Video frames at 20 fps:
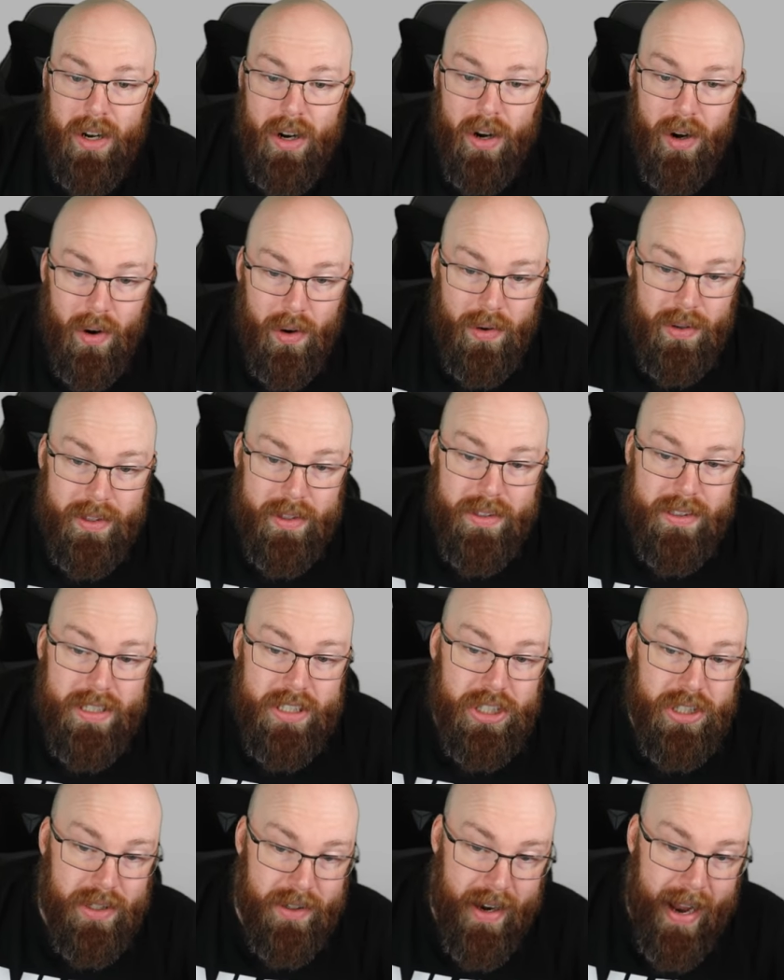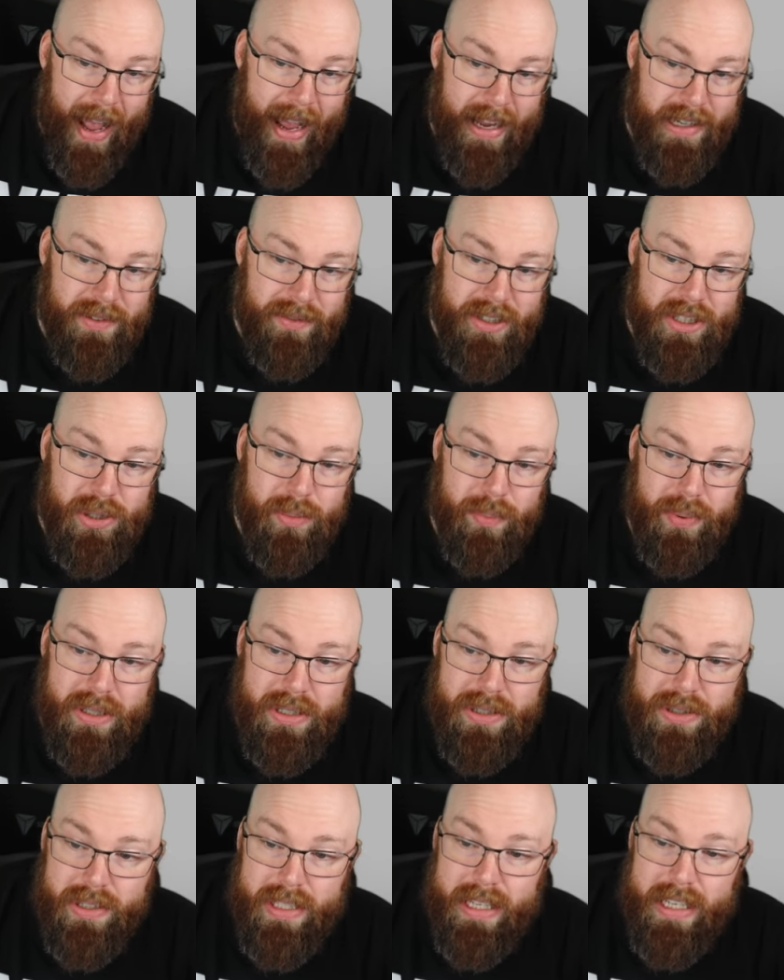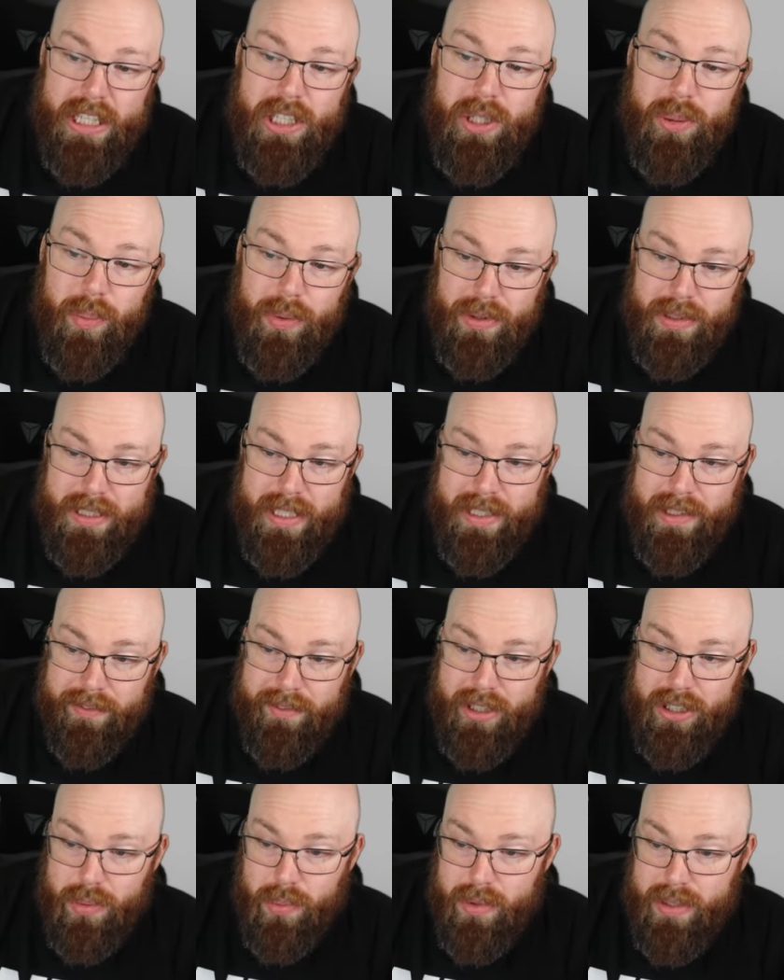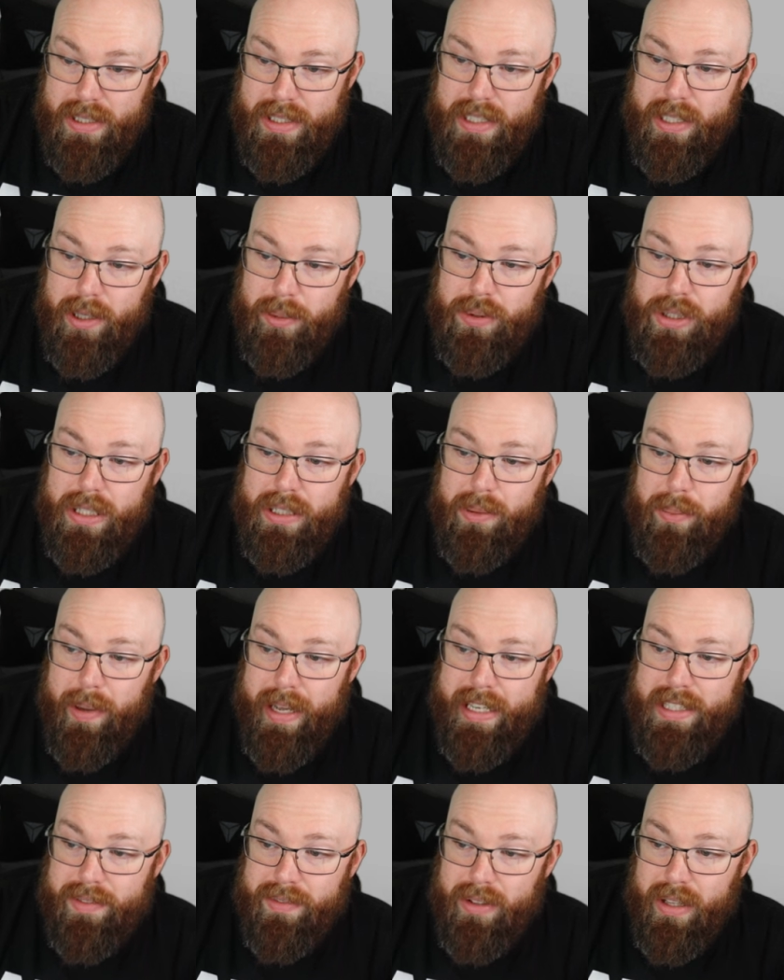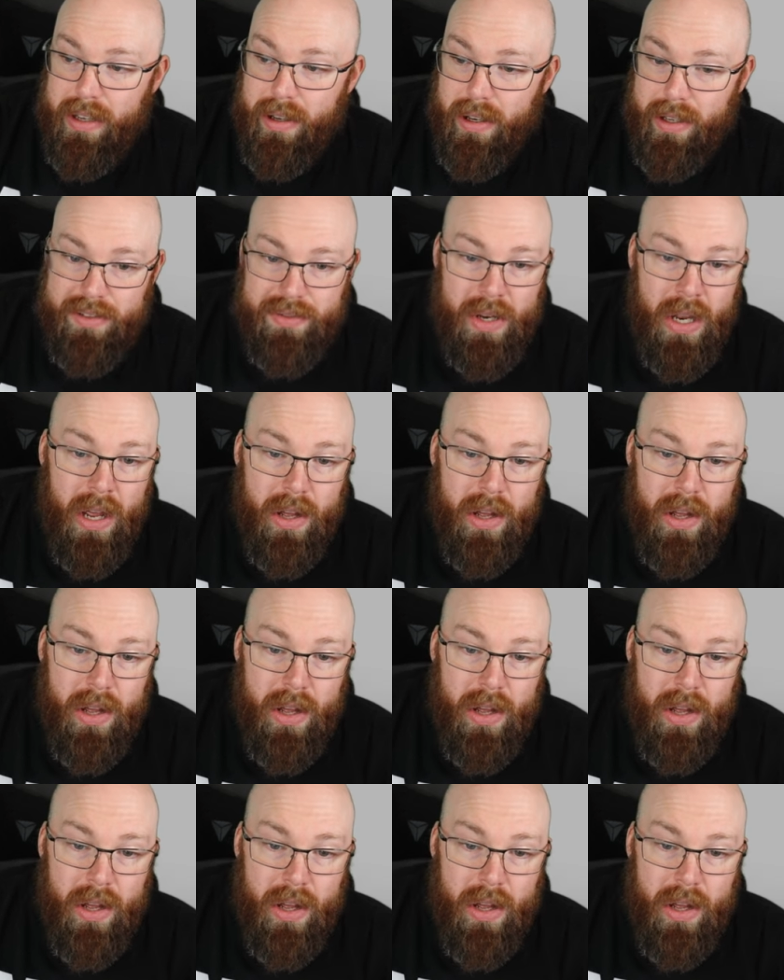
Earlier this year, Activision Blizzard's esports division was subject to massive layoffs,